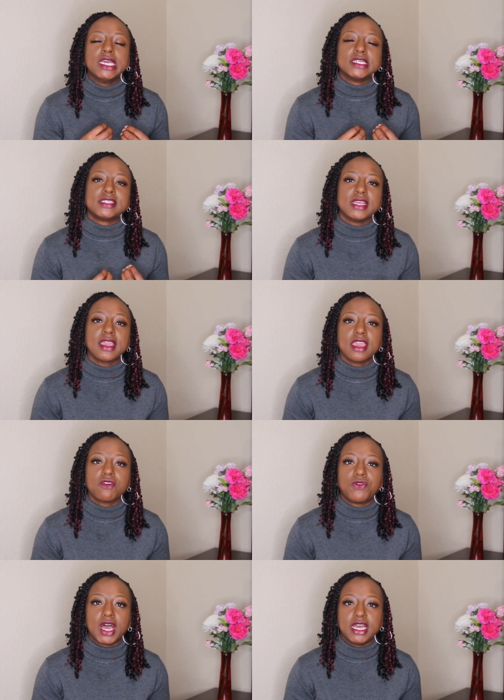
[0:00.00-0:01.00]

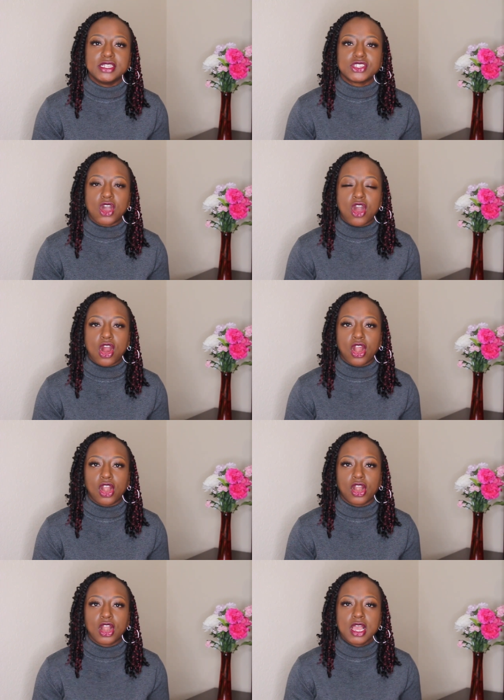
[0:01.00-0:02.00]
sinking funds
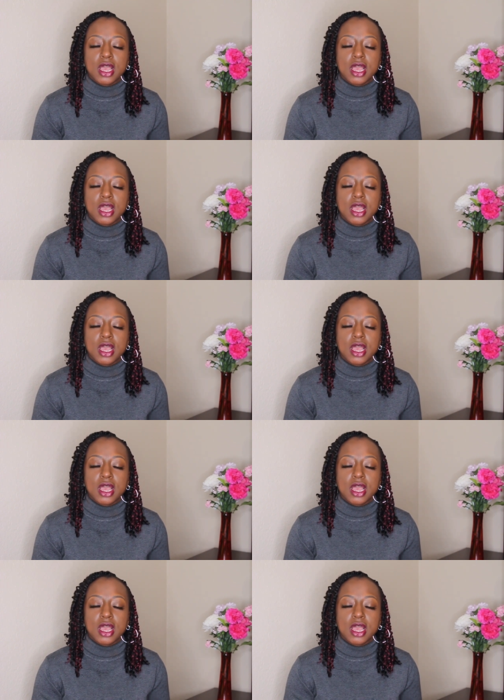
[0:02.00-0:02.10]
are